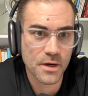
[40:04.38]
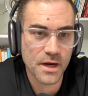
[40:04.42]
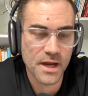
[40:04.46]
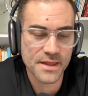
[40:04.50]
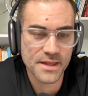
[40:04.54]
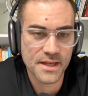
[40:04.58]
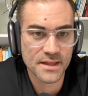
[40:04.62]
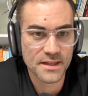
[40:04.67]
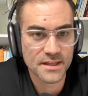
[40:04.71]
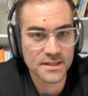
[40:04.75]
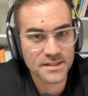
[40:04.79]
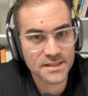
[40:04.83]
and
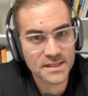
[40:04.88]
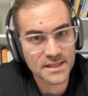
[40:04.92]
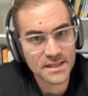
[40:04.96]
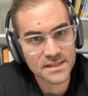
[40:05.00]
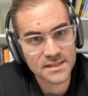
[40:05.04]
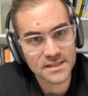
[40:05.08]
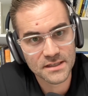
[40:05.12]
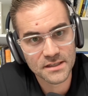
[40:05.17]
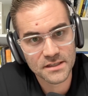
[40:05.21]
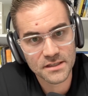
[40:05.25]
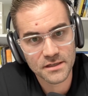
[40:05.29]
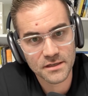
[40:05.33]
then the
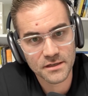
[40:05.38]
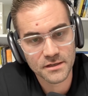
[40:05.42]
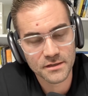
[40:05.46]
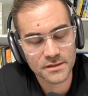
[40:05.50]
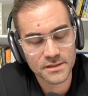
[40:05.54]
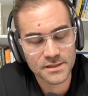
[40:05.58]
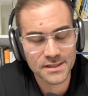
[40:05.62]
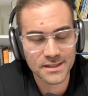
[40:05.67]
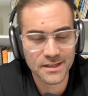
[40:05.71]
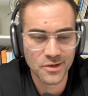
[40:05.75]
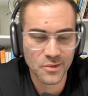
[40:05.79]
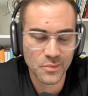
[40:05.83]
season
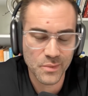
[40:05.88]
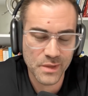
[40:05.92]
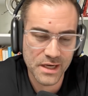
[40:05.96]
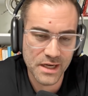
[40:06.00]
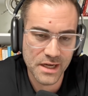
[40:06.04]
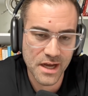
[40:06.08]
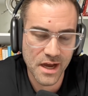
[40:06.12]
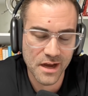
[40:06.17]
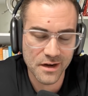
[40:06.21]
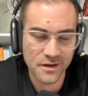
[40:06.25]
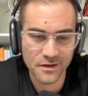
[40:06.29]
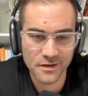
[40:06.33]
turns, a little bit of
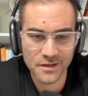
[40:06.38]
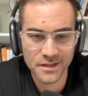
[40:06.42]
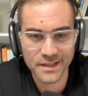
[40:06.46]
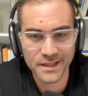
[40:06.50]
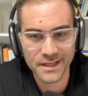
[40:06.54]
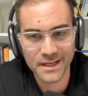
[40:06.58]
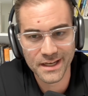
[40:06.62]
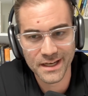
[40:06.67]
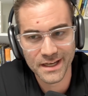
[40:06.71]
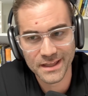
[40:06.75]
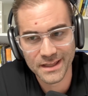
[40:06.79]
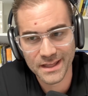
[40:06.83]
gutter
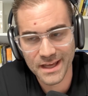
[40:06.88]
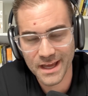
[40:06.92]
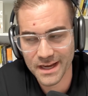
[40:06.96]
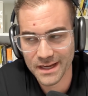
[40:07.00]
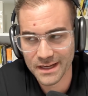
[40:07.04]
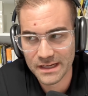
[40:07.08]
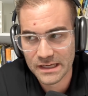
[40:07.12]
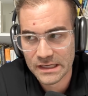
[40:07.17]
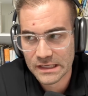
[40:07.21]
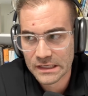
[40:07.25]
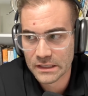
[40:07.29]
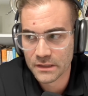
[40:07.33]
cleaning, and
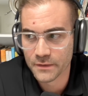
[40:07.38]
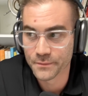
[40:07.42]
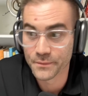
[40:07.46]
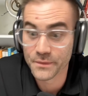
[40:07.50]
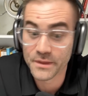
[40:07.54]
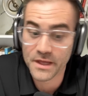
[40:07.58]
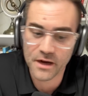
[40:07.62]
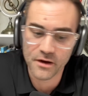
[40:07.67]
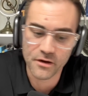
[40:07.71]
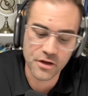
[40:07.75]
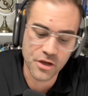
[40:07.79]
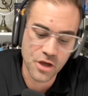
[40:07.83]
then
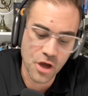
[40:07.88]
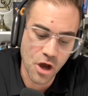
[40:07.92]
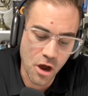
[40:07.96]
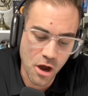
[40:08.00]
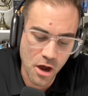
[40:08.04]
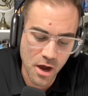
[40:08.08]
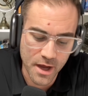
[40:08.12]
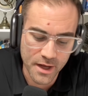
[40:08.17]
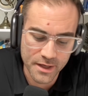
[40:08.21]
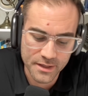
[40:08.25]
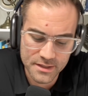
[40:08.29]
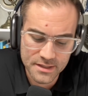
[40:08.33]
they're
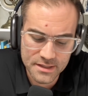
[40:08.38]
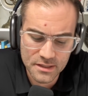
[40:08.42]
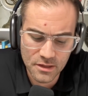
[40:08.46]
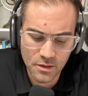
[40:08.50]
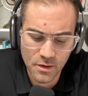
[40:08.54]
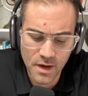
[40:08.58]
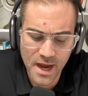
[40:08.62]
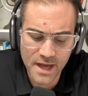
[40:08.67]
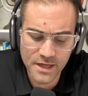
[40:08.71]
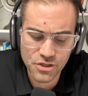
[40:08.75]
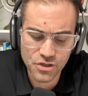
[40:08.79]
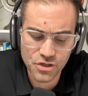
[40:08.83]
gone. So
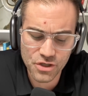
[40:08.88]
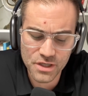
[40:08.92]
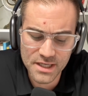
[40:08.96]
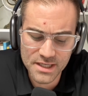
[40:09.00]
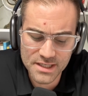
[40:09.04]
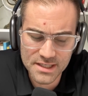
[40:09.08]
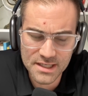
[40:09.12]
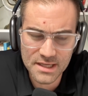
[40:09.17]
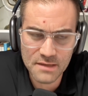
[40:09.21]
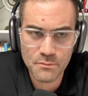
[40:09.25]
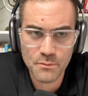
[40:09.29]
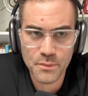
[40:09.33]
I
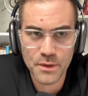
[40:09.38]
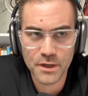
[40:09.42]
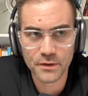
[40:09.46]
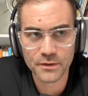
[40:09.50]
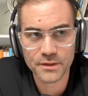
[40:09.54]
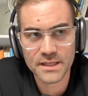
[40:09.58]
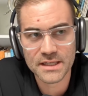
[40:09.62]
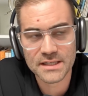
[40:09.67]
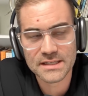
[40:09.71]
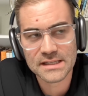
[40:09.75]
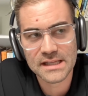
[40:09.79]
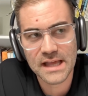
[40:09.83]
traditionally built
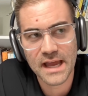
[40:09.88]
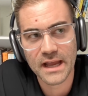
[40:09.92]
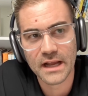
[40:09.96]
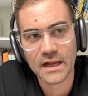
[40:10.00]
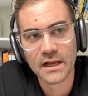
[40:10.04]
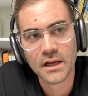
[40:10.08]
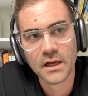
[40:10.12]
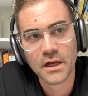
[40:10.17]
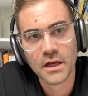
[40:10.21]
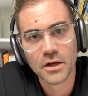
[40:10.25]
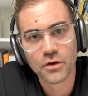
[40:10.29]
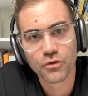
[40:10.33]
this like
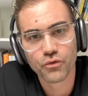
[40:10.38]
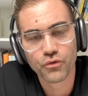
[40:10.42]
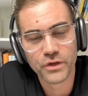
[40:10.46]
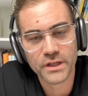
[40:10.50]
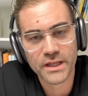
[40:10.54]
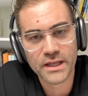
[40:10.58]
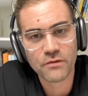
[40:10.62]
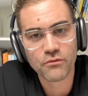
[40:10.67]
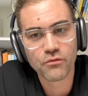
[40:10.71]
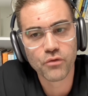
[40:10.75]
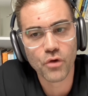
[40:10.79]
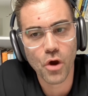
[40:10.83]

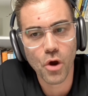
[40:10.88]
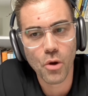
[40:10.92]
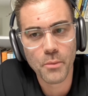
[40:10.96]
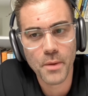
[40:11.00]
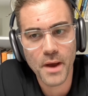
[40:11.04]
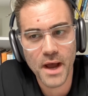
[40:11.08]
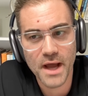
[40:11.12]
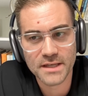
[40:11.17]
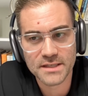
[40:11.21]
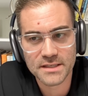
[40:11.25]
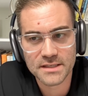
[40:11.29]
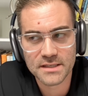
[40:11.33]
really
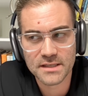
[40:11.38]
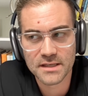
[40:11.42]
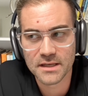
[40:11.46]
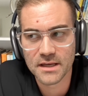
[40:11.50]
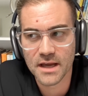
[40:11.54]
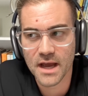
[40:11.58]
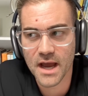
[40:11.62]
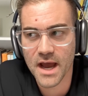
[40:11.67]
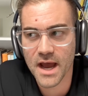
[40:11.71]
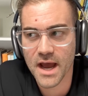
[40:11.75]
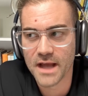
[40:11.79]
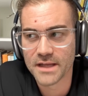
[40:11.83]
robust
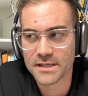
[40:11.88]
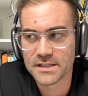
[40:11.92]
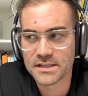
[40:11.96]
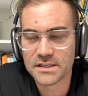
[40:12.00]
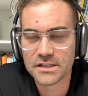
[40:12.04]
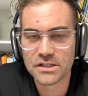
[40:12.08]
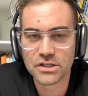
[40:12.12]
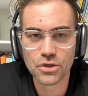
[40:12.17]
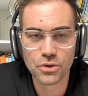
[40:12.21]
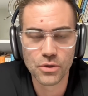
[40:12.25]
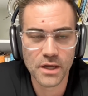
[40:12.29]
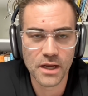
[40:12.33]

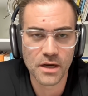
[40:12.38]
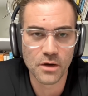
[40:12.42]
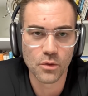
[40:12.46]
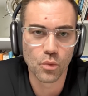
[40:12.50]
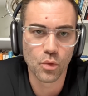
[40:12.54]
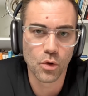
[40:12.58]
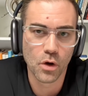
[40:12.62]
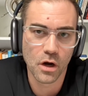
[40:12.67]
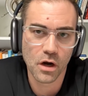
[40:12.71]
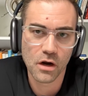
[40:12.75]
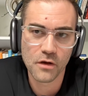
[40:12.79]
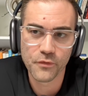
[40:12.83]
student
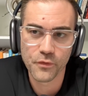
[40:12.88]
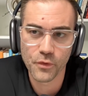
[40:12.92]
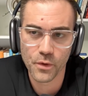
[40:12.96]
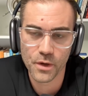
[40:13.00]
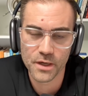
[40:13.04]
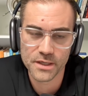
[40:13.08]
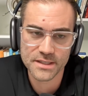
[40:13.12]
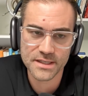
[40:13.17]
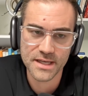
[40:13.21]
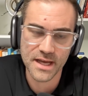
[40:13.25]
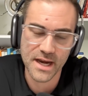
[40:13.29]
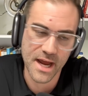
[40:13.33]

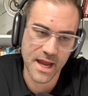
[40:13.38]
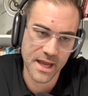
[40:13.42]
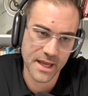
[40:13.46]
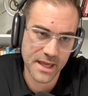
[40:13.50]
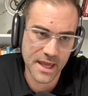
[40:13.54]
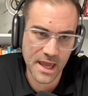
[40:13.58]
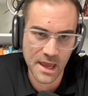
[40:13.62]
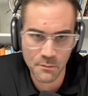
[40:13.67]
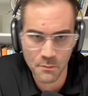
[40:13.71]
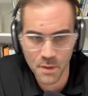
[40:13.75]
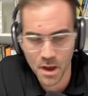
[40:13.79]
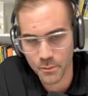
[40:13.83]
workforce that I
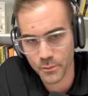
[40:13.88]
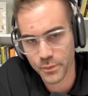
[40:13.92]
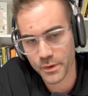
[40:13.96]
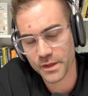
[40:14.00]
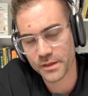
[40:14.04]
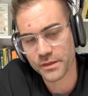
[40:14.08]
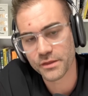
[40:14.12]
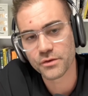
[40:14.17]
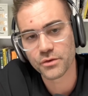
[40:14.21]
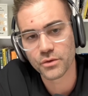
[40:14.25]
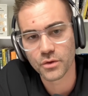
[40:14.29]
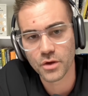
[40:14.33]
came up
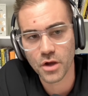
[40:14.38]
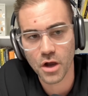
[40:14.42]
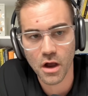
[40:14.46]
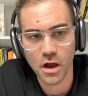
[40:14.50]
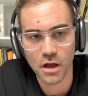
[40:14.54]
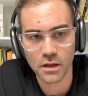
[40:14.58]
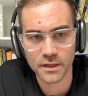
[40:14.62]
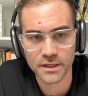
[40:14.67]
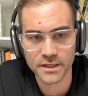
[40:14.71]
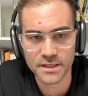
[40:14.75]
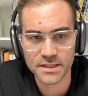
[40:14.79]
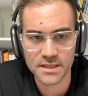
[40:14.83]
with through
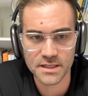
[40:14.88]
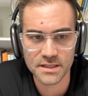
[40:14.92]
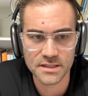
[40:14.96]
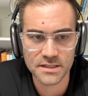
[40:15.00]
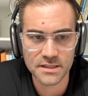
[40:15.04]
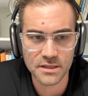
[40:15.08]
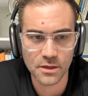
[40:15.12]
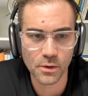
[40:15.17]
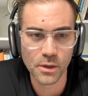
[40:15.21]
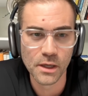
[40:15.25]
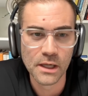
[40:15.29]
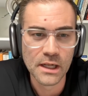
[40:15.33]
college. And
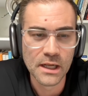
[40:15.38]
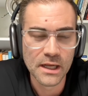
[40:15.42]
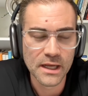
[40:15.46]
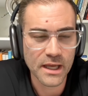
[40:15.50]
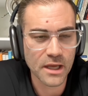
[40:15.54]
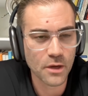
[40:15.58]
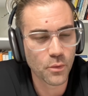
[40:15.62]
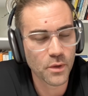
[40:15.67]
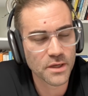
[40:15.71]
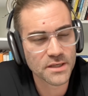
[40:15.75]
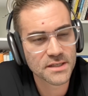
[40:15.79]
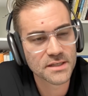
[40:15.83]
so
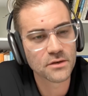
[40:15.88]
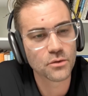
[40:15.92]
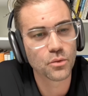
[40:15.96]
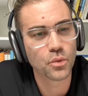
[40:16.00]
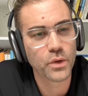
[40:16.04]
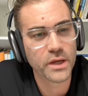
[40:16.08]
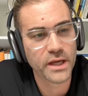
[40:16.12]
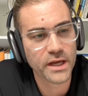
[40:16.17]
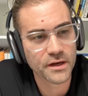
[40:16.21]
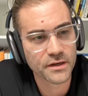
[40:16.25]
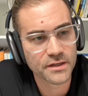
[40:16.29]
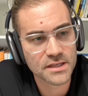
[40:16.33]
it wasn't
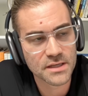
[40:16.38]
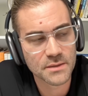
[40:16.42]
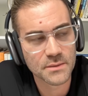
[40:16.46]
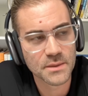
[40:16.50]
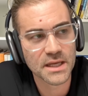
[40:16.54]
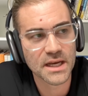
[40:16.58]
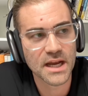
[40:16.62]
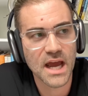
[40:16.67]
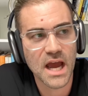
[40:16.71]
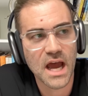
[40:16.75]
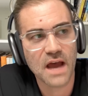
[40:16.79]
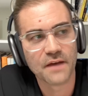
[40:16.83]
weird to me
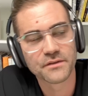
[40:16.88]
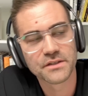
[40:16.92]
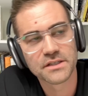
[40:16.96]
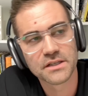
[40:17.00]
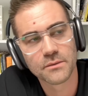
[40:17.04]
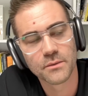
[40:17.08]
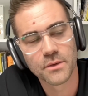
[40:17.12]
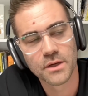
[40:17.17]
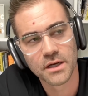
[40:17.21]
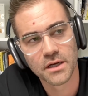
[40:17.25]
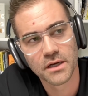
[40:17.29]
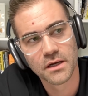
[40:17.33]
to have
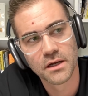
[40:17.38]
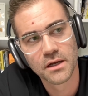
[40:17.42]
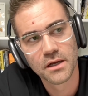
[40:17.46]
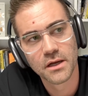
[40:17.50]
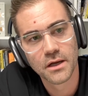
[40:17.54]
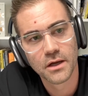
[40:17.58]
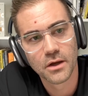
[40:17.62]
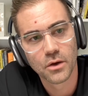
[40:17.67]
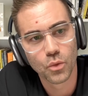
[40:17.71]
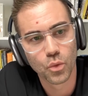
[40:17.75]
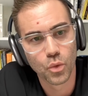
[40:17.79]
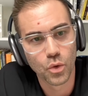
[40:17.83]
someone
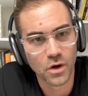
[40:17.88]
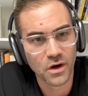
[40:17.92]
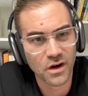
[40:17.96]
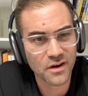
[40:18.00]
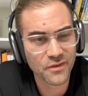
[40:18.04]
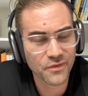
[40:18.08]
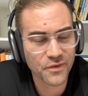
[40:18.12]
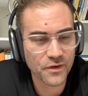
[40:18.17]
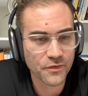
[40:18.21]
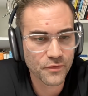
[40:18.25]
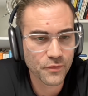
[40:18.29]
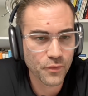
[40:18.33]
work
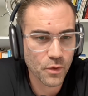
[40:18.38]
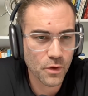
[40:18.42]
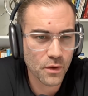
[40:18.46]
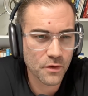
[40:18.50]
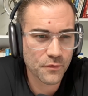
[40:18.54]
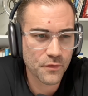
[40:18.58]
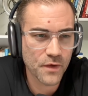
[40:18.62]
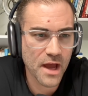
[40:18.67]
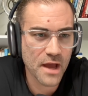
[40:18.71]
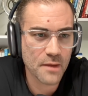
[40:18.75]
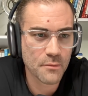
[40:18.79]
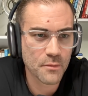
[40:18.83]
for 4 or
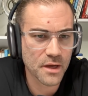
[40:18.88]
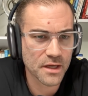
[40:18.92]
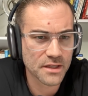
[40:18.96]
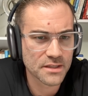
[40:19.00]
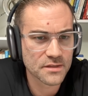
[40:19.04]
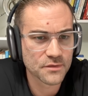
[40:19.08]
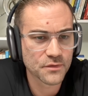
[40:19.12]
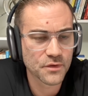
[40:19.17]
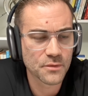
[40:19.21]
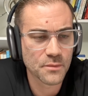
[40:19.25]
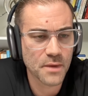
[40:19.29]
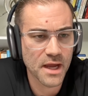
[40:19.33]
5 months
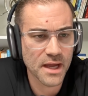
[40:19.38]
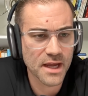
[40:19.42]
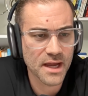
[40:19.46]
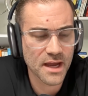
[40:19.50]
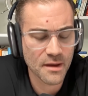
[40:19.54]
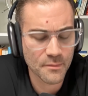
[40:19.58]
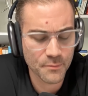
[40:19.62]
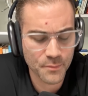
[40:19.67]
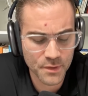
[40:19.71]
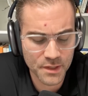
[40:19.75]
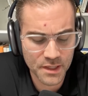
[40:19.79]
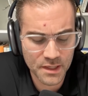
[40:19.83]
for my
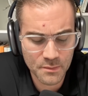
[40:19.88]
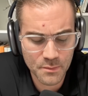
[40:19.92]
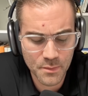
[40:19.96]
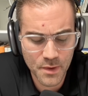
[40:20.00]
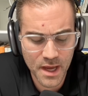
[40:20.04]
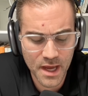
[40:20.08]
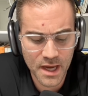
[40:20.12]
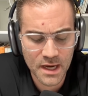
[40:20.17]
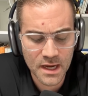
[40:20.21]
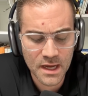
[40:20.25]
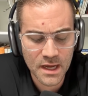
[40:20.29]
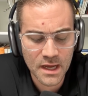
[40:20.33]
company.
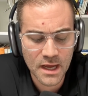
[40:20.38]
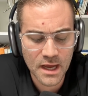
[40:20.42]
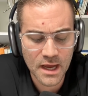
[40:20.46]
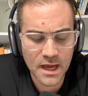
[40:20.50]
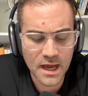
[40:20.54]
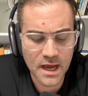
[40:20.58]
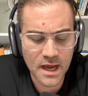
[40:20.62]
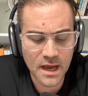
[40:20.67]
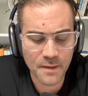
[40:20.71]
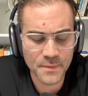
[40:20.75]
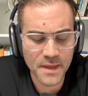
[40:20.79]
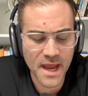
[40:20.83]
But
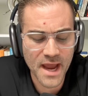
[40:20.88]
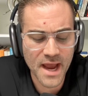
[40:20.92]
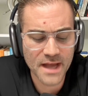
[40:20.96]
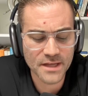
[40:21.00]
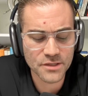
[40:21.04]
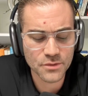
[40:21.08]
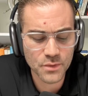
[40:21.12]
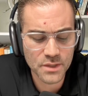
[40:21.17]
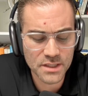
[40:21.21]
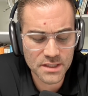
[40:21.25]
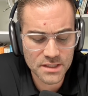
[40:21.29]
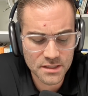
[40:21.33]

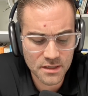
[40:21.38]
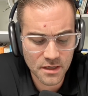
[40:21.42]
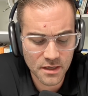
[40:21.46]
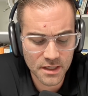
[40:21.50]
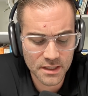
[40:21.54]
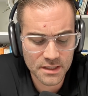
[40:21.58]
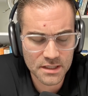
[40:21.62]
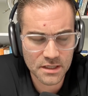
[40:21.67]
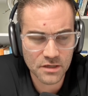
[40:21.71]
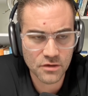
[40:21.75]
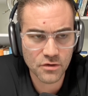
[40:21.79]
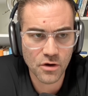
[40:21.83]
as we
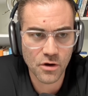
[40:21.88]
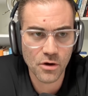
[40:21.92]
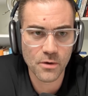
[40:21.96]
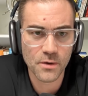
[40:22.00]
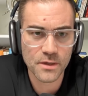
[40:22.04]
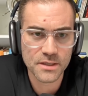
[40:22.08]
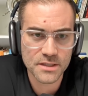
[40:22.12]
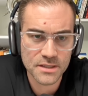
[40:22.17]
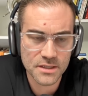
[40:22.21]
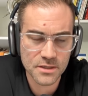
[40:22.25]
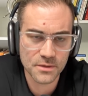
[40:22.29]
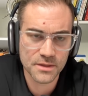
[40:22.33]
started to grow,
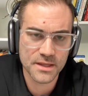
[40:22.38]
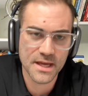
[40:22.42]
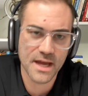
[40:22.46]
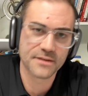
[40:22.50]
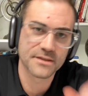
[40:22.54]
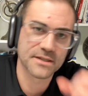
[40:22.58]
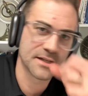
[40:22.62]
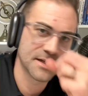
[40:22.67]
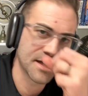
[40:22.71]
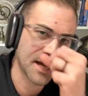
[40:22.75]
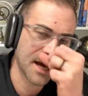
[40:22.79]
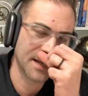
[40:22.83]
as
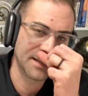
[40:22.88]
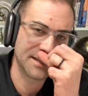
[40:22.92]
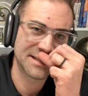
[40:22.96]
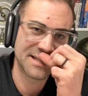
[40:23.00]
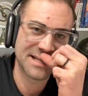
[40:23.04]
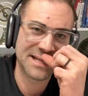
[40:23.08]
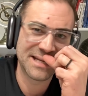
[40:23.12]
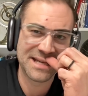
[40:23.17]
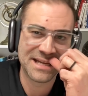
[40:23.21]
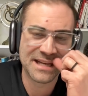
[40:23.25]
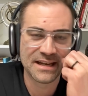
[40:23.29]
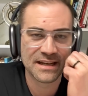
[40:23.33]

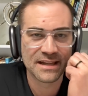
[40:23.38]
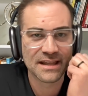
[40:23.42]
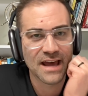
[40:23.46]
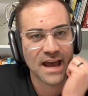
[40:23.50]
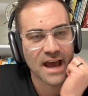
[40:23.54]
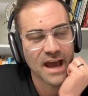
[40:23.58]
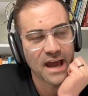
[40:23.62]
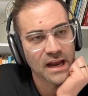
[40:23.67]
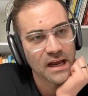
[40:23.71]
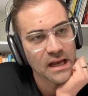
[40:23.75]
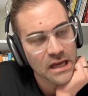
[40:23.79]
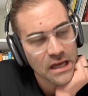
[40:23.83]
2019,
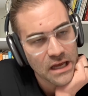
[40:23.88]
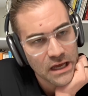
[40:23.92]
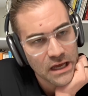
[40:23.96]
that